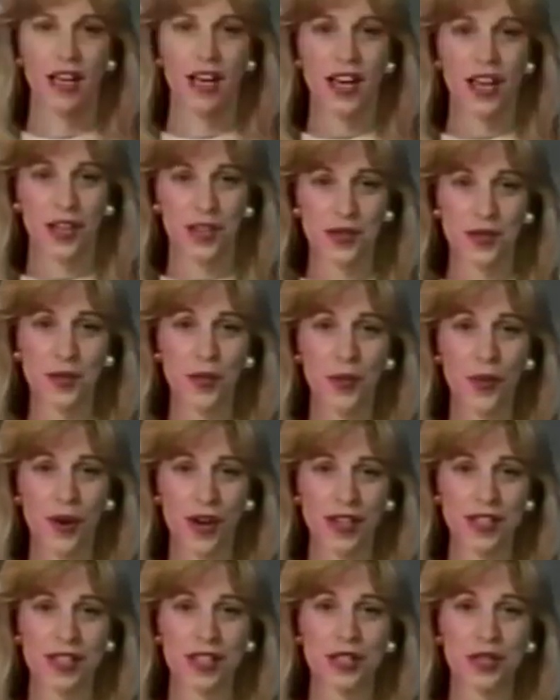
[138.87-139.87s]
It is
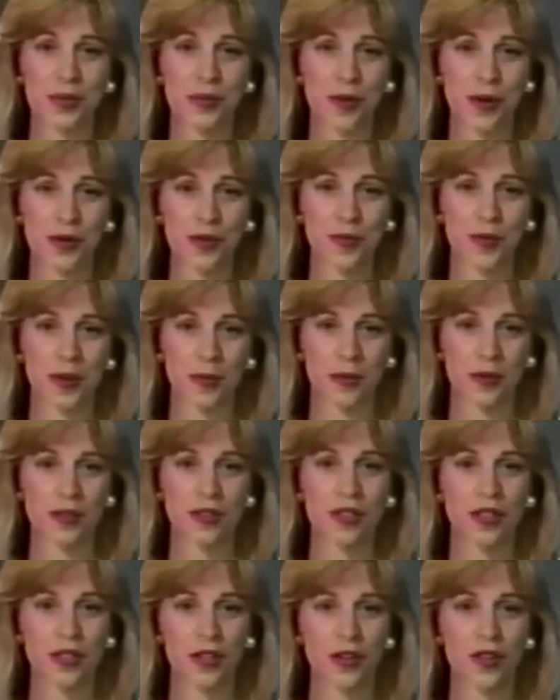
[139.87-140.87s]
surprising to most people
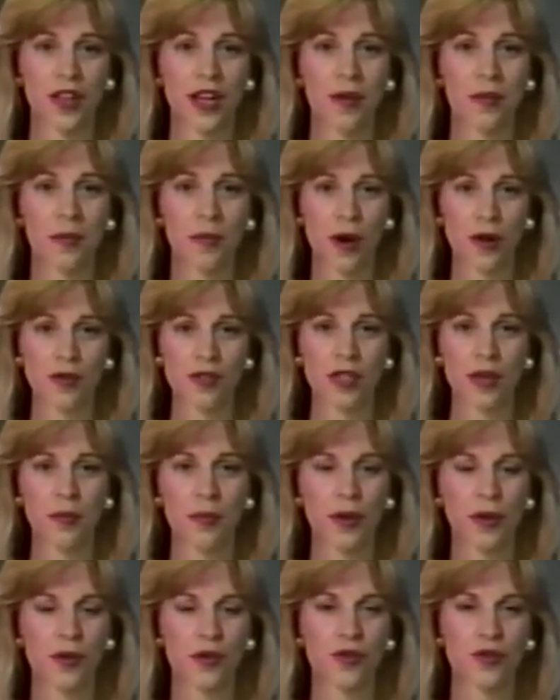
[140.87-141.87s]
to learn that most
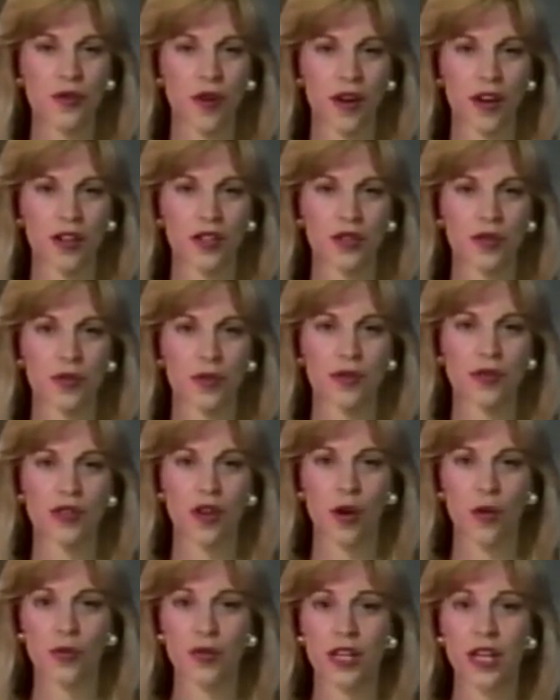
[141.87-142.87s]
computer drawing tools
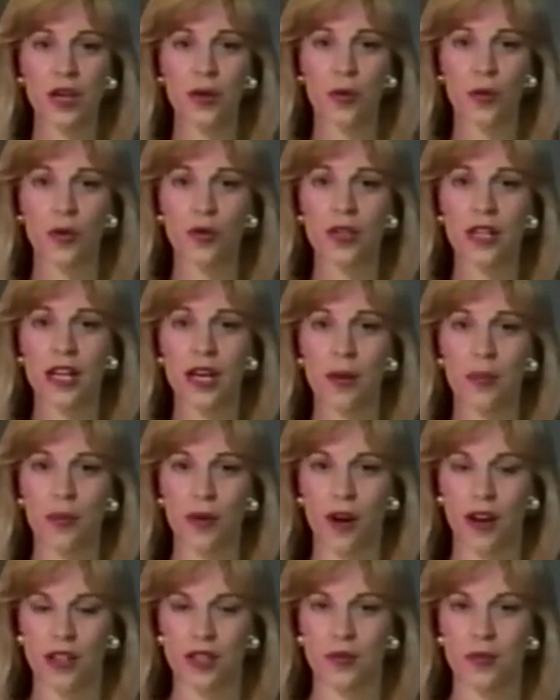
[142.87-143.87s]
only crudely
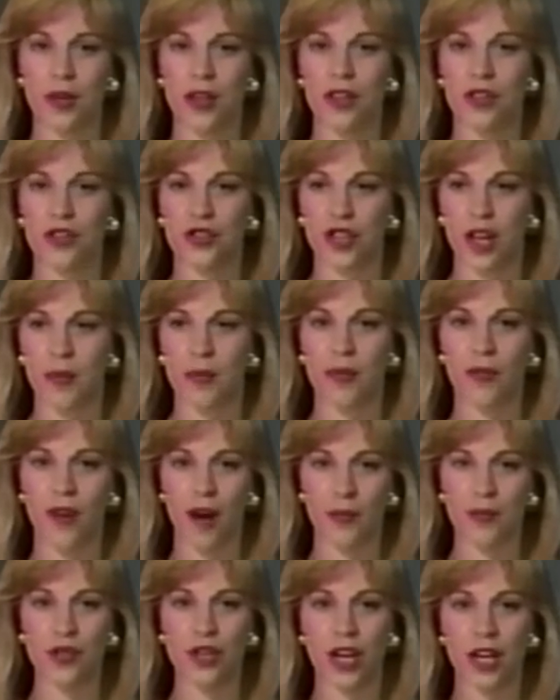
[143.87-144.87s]
approximate the shape of
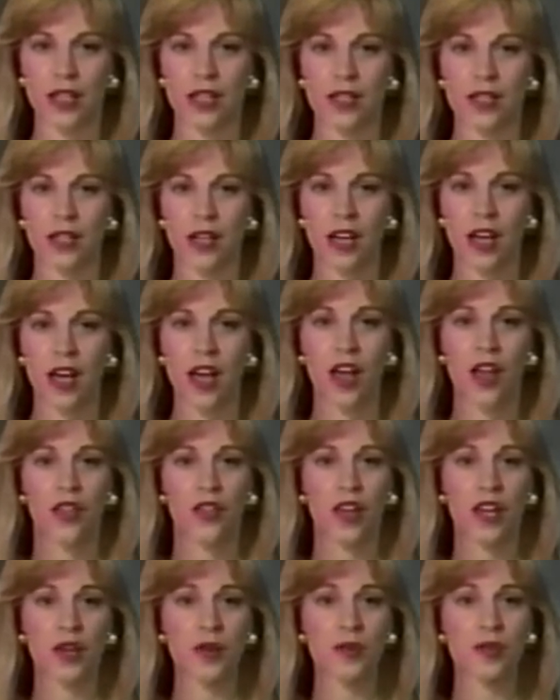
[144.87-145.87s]
objects.
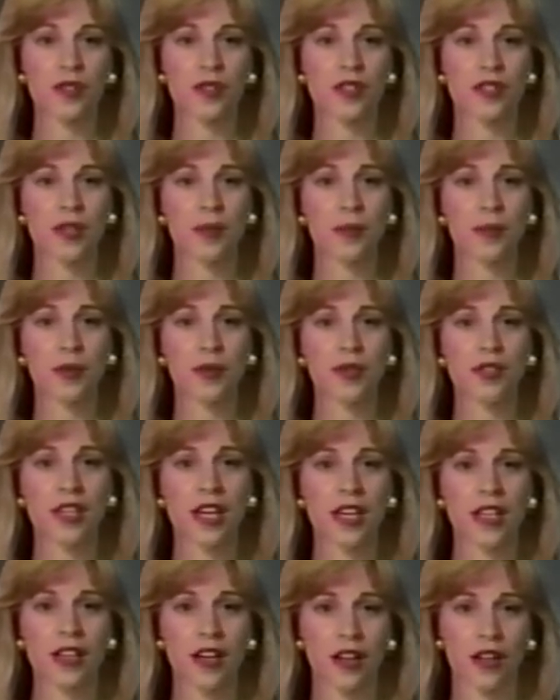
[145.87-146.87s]
They use a simpler
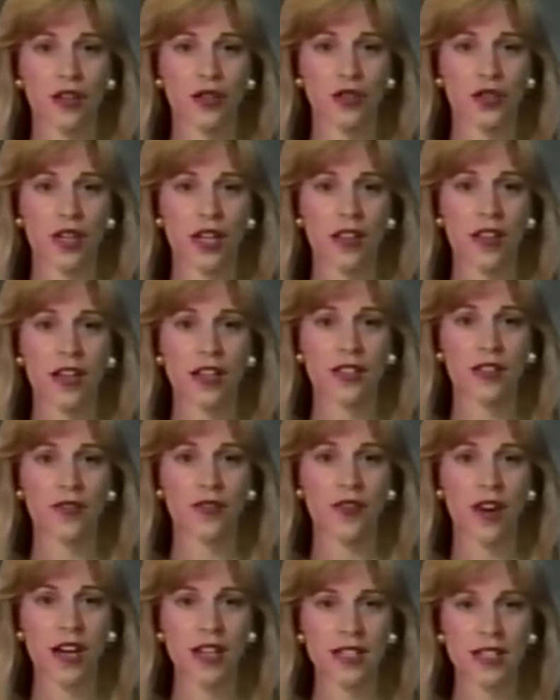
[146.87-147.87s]
technology that
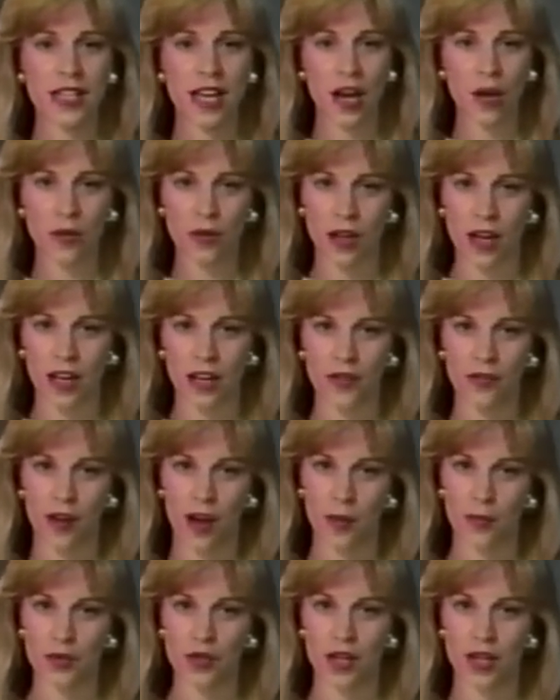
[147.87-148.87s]
defines the outline of
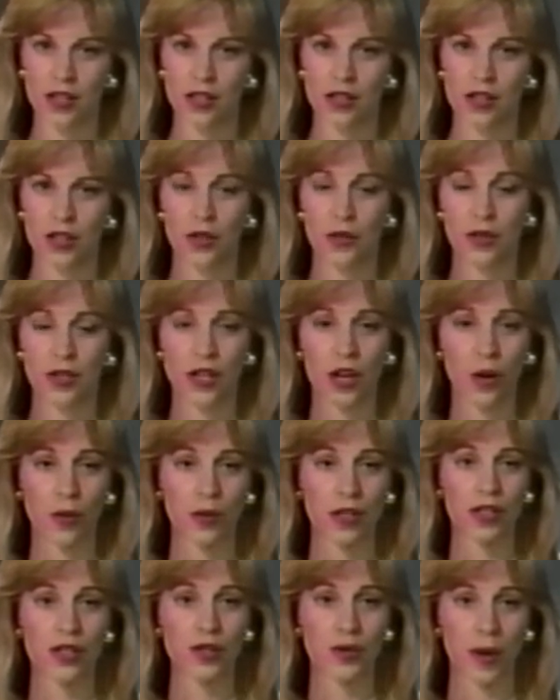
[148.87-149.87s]
objects using
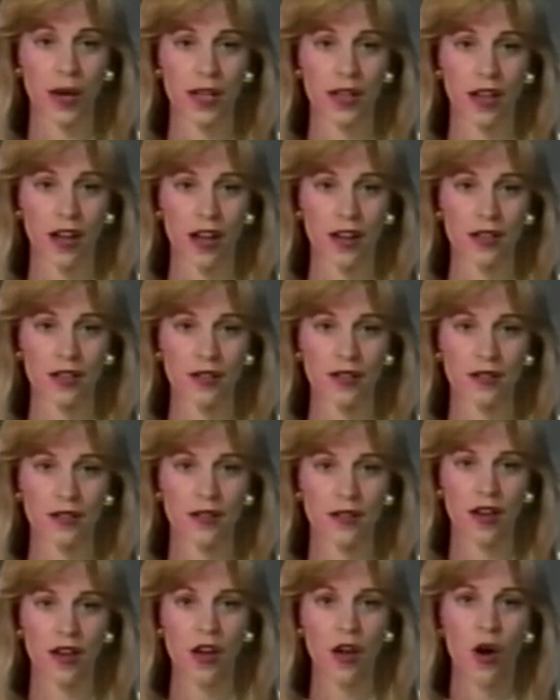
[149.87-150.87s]
only straight lines.
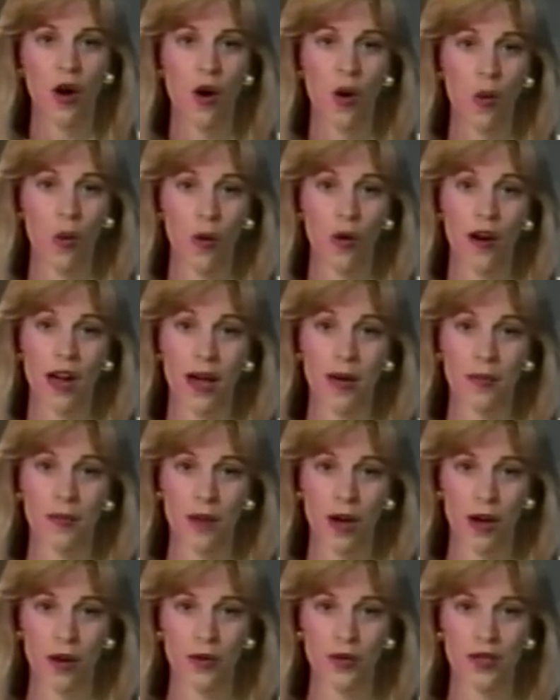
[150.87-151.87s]
Or at
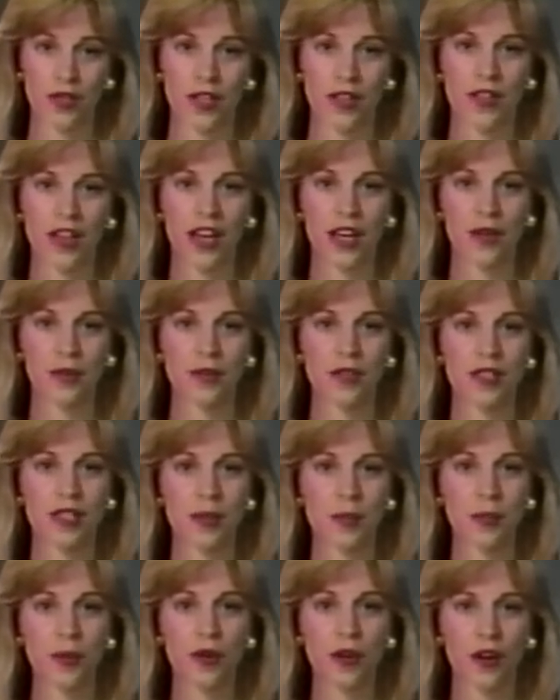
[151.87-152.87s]
most, they use
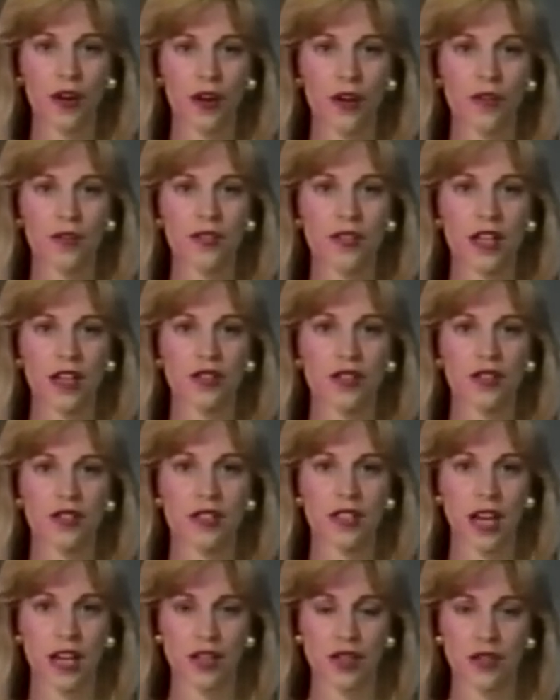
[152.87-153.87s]
simple curves such as
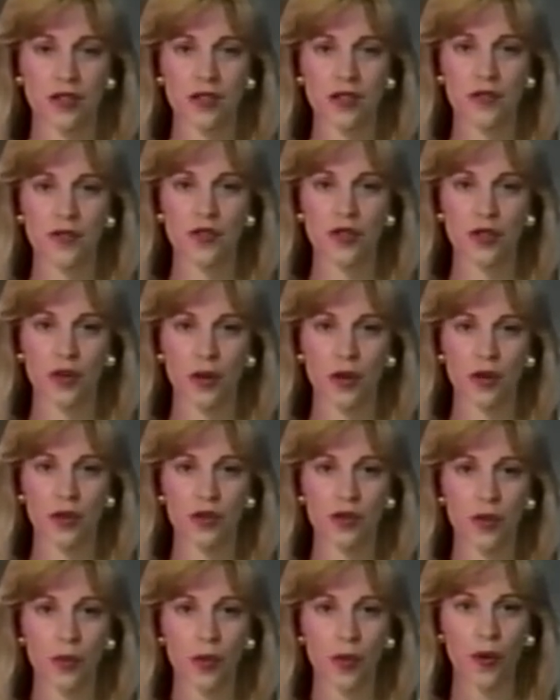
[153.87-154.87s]
sections of
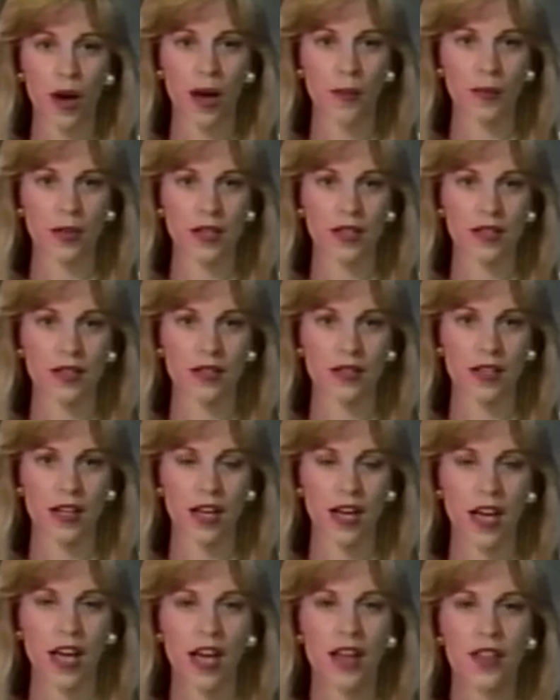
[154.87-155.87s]
circles or parabolas.
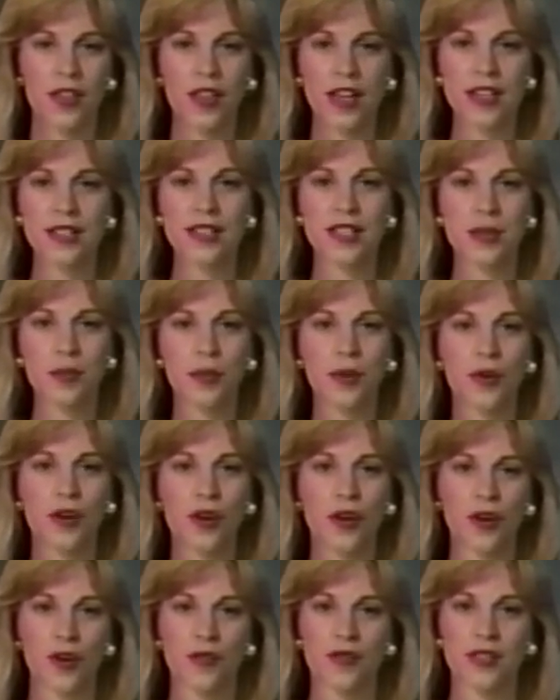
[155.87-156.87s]
These simple
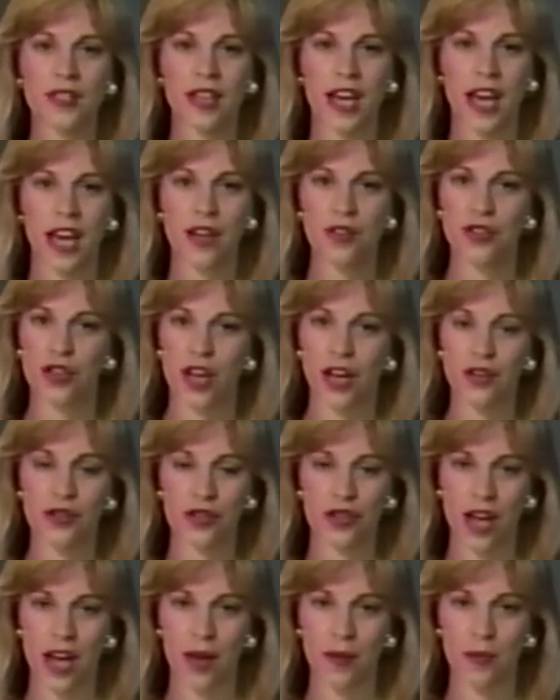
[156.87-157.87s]
curves can't change
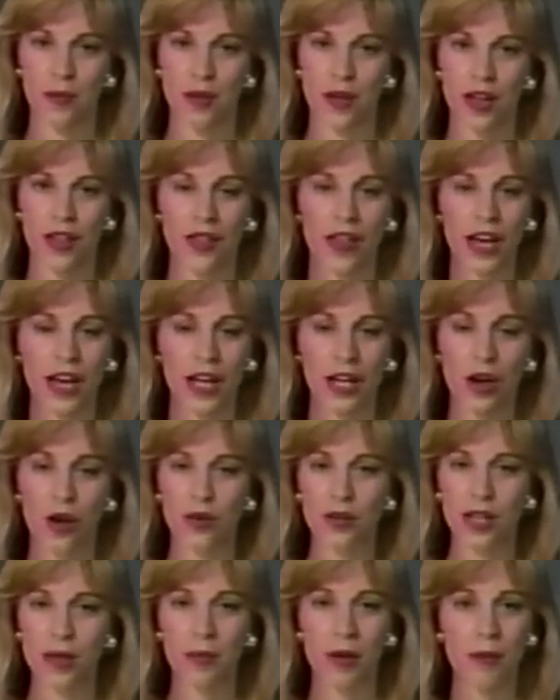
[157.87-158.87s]
shape. They can
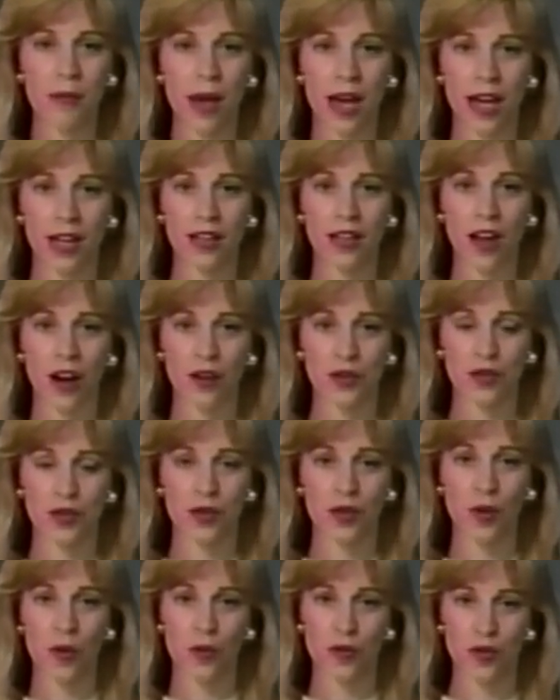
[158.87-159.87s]
only be made
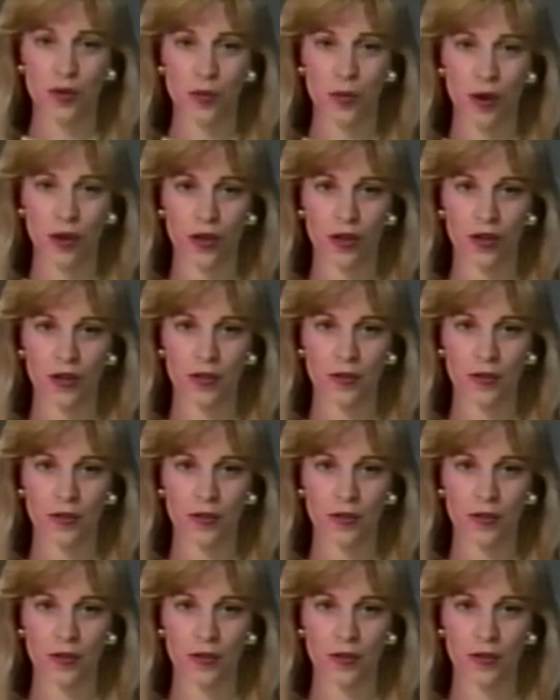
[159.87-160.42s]
larger or smaller.